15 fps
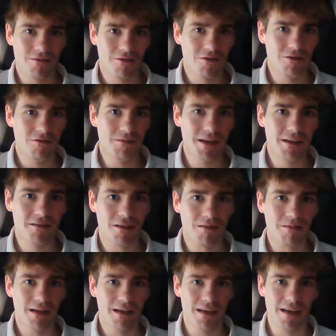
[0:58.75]
two weeks
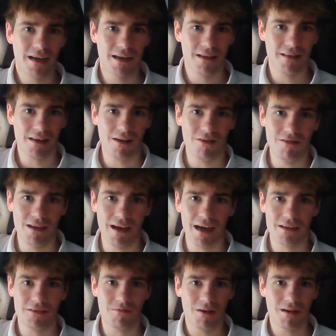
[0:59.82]
already and it only
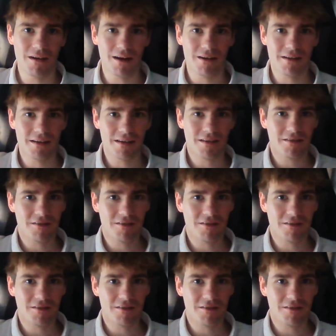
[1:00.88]
has one RTX